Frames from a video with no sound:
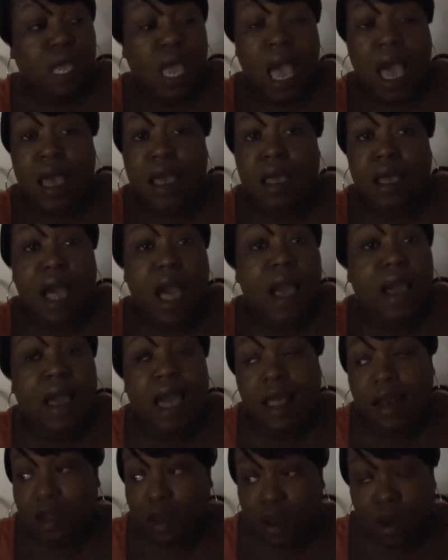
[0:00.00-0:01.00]
I
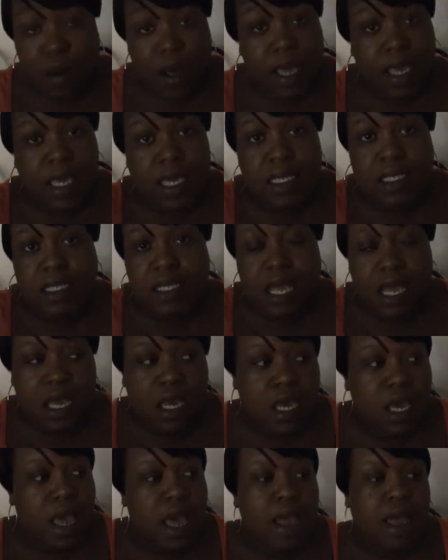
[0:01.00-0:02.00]
got to go. I can't stay
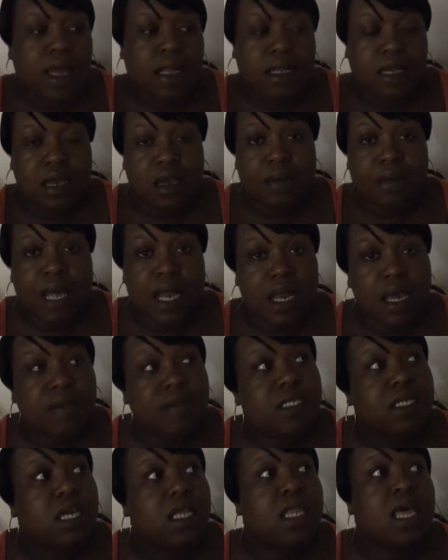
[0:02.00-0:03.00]
here. I got to get my
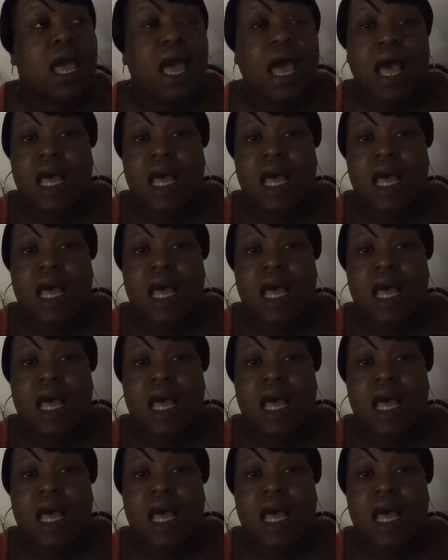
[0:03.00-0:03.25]
life here.